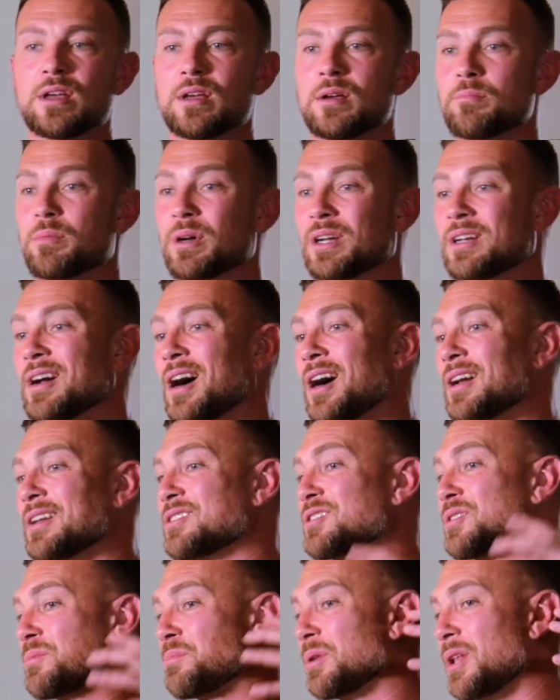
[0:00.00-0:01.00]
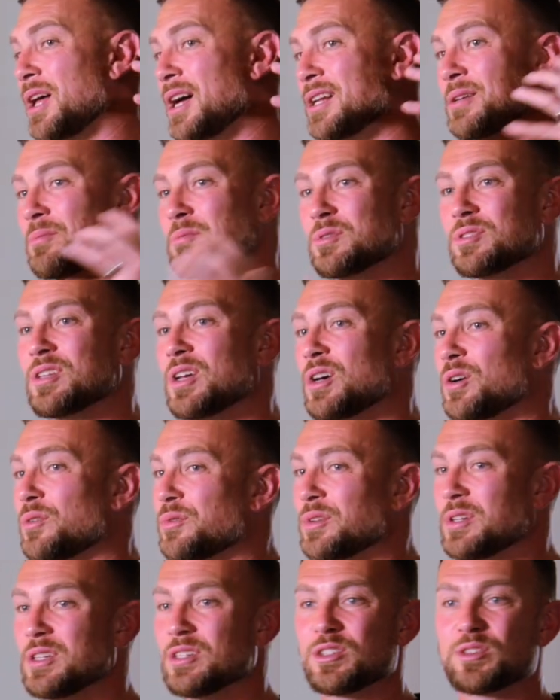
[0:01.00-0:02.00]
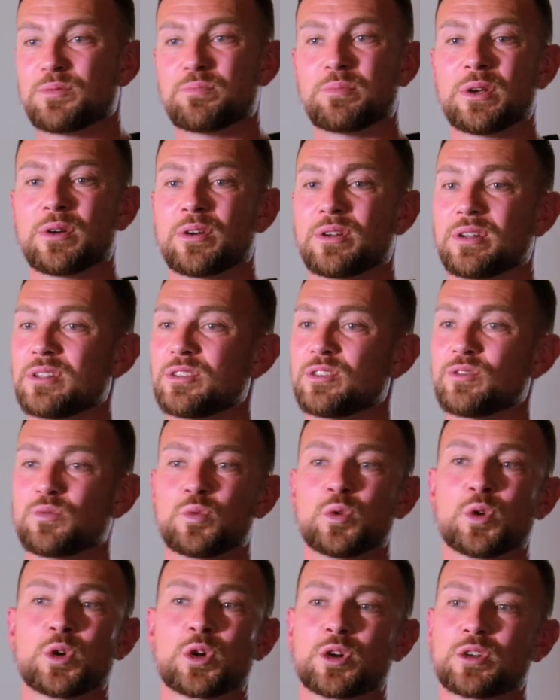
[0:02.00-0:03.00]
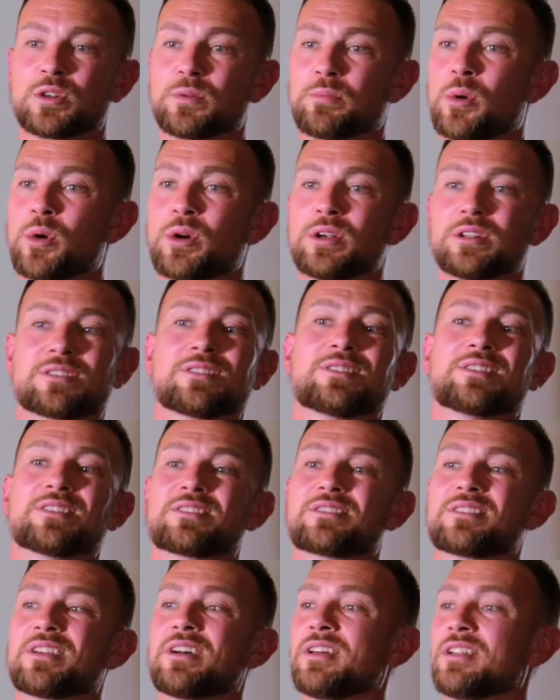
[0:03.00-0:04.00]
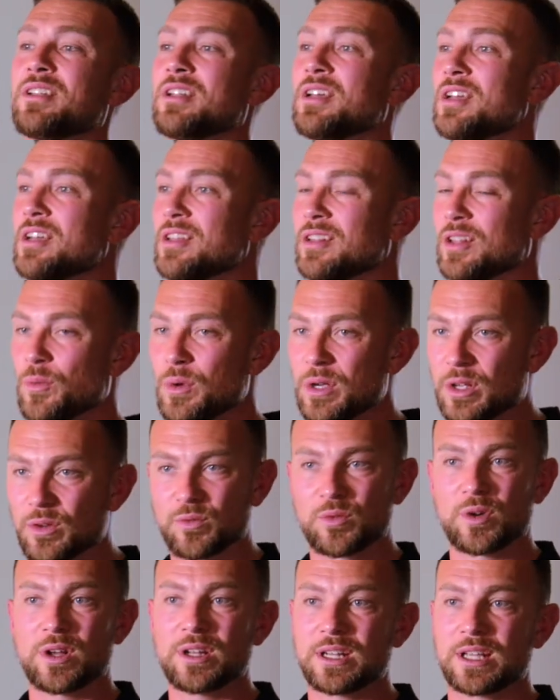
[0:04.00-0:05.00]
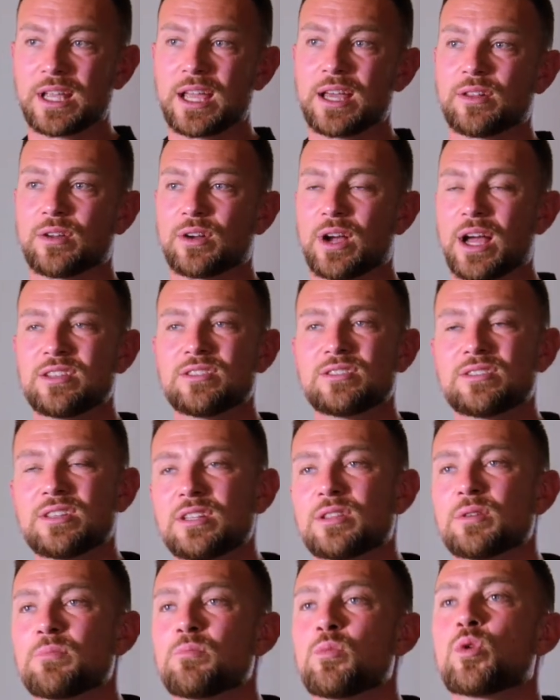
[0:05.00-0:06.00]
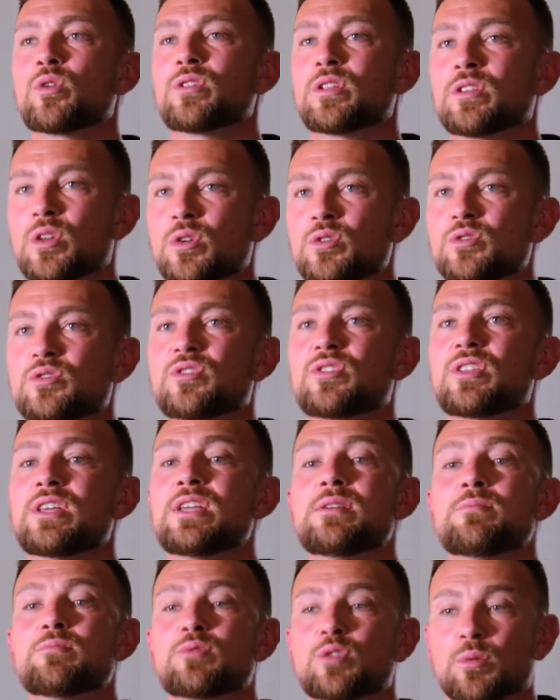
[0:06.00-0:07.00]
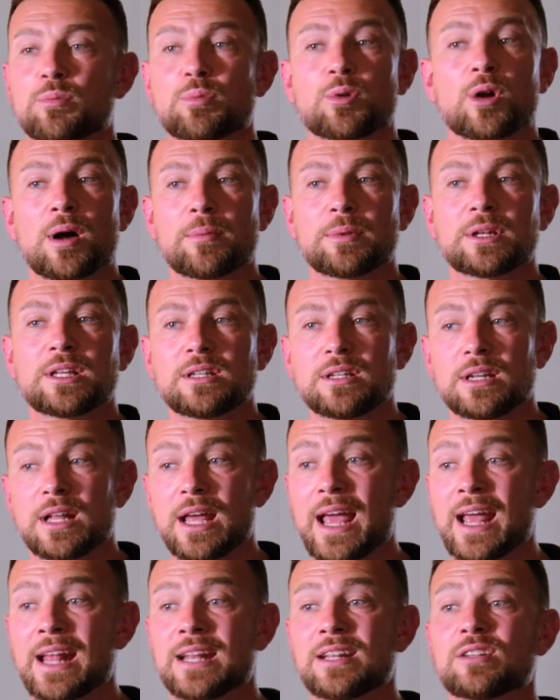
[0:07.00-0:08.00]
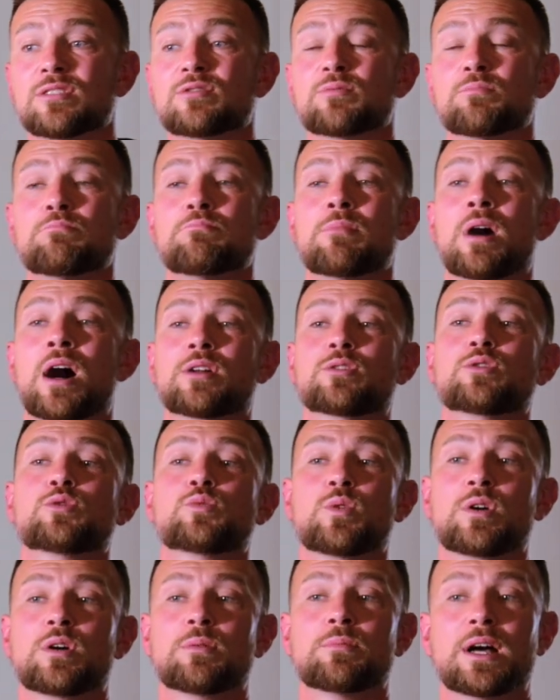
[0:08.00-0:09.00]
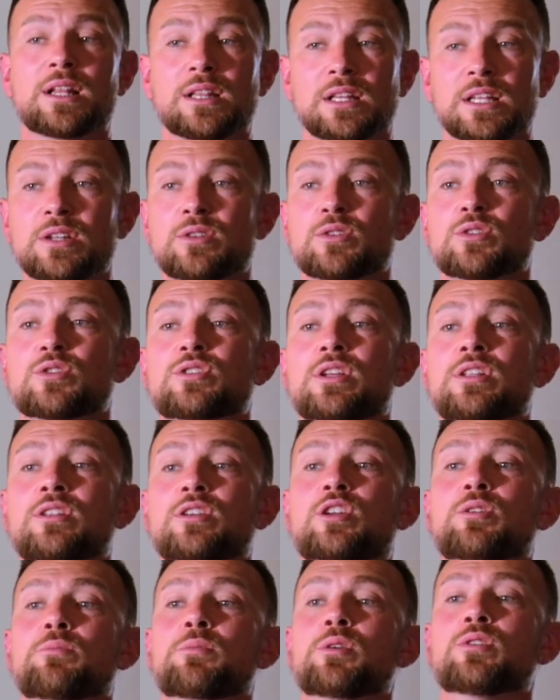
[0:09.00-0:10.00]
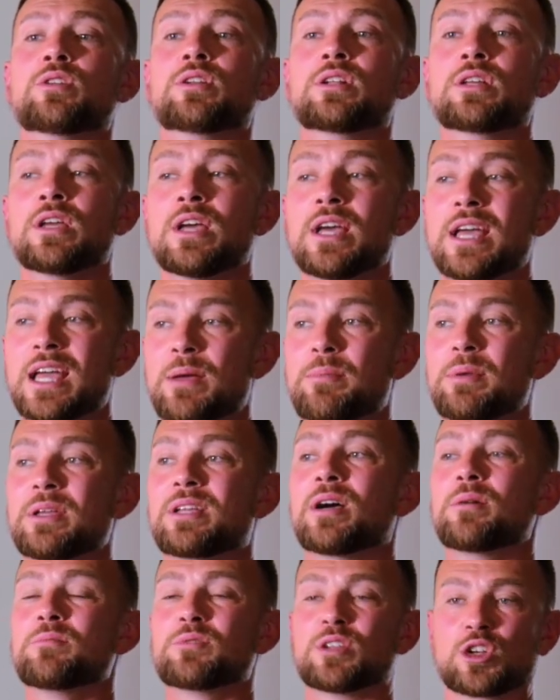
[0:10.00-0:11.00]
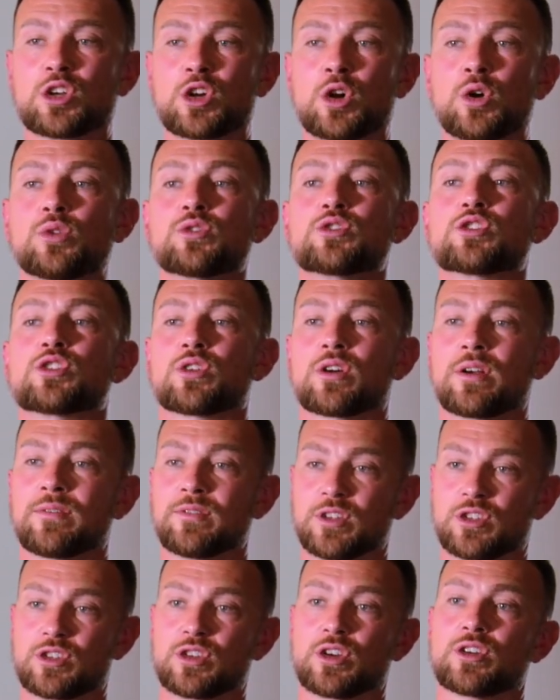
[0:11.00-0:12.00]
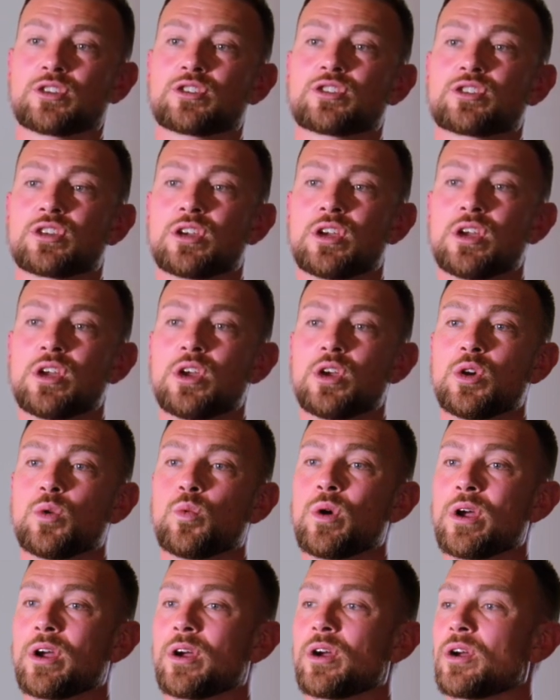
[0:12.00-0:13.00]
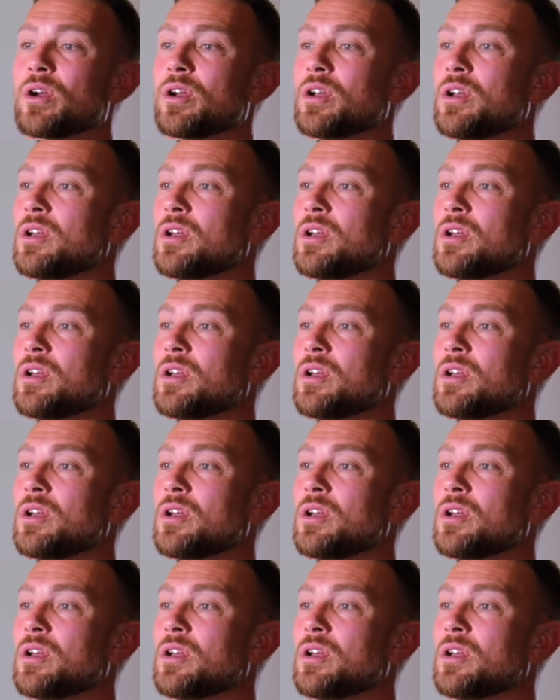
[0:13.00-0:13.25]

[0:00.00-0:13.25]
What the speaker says: But God has supplied himself and his spirit and his word to point us to the Son, that we can run together. I just think the more that those themes are prominent and it's modeled well by leaders in the community, it becomes a culture of the church where